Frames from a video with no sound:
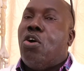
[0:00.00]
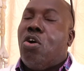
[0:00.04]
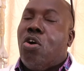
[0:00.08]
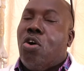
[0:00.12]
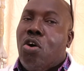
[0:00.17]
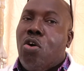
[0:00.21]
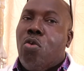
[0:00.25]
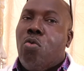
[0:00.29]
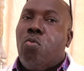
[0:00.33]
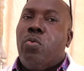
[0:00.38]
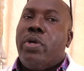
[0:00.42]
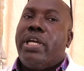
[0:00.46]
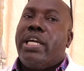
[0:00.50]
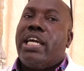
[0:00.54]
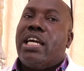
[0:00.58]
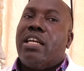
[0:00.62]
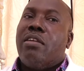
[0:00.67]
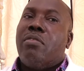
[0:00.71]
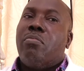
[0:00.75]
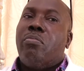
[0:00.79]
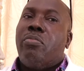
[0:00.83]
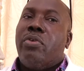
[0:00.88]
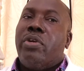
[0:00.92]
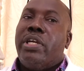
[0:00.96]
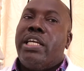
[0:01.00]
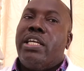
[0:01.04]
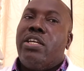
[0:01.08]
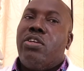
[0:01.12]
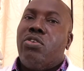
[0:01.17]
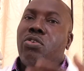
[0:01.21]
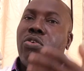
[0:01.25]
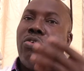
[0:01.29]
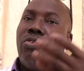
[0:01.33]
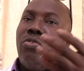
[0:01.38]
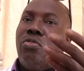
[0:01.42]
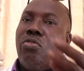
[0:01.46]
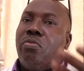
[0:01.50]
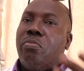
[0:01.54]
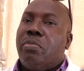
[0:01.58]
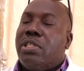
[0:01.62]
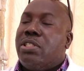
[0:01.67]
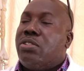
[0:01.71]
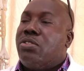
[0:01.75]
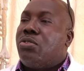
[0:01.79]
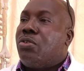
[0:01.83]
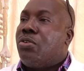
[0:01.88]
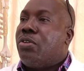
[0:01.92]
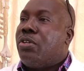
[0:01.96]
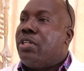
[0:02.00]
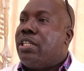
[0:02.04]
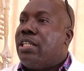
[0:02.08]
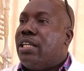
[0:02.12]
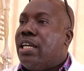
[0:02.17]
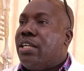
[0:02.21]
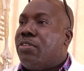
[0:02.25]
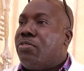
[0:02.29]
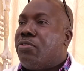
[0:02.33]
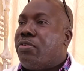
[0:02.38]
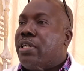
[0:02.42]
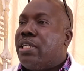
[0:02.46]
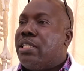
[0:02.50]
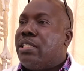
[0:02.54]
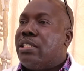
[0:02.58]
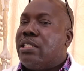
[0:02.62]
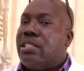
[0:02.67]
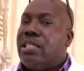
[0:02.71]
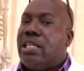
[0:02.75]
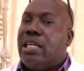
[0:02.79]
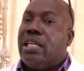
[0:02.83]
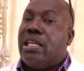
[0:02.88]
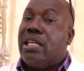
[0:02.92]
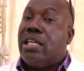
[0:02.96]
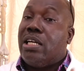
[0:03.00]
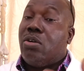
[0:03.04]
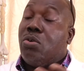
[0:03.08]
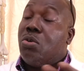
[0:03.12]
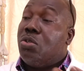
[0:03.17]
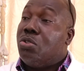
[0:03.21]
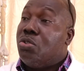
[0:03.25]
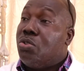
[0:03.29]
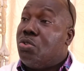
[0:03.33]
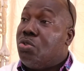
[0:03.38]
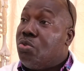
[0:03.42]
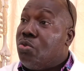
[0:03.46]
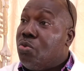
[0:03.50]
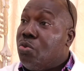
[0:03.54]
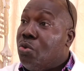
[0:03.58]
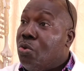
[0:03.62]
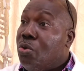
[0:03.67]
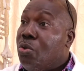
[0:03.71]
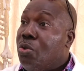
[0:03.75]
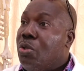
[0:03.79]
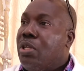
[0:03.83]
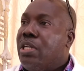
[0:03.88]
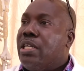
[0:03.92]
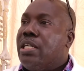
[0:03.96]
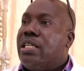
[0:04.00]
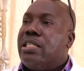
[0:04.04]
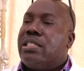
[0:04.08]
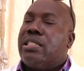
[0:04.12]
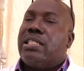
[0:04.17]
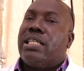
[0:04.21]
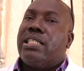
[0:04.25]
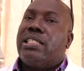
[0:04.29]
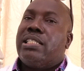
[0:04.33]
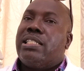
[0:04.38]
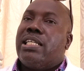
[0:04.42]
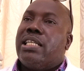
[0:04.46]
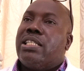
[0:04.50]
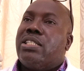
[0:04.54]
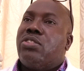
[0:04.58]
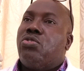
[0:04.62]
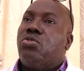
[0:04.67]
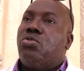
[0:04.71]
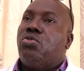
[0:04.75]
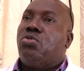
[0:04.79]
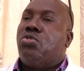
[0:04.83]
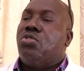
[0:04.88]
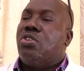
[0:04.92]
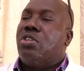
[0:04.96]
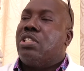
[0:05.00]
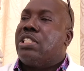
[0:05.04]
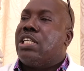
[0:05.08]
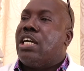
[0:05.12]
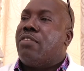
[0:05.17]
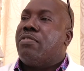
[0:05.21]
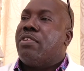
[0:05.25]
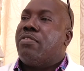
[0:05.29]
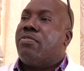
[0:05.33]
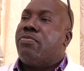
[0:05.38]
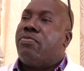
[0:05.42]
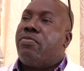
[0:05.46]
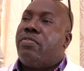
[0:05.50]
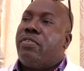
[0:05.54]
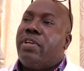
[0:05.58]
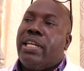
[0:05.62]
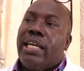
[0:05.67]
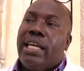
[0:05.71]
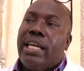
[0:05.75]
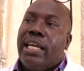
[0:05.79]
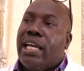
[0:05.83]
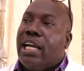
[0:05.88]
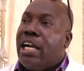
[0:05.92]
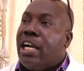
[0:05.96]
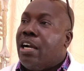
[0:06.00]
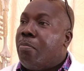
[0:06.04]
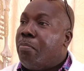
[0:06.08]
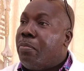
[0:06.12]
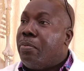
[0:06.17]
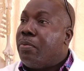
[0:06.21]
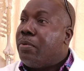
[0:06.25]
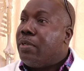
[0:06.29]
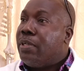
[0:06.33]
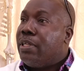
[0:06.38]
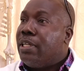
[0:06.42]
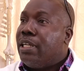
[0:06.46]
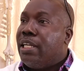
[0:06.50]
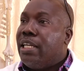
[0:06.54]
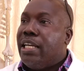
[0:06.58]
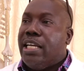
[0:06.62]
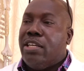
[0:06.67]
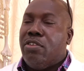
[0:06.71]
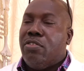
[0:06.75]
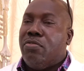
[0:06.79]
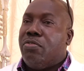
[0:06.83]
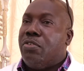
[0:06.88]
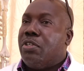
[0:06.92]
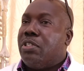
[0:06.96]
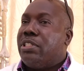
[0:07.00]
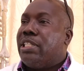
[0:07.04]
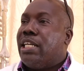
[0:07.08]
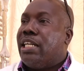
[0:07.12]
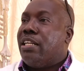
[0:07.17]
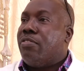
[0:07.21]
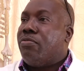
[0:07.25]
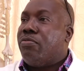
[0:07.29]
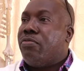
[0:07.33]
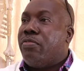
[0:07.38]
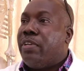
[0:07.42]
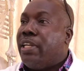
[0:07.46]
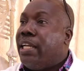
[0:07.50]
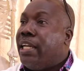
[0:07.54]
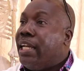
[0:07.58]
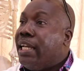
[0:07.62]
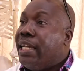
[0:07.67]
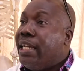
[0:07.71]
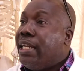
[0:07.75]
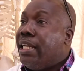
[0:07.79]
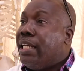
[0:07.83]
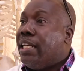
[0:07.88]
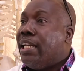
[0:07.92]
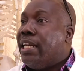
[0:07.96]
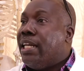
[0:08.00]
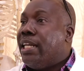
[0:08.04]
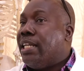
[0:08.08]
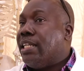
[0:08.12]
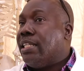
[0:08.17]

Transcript: Or we can bring your rheumatoid arthritis under control, such that you do not have a flare up, and you've not had a flare in the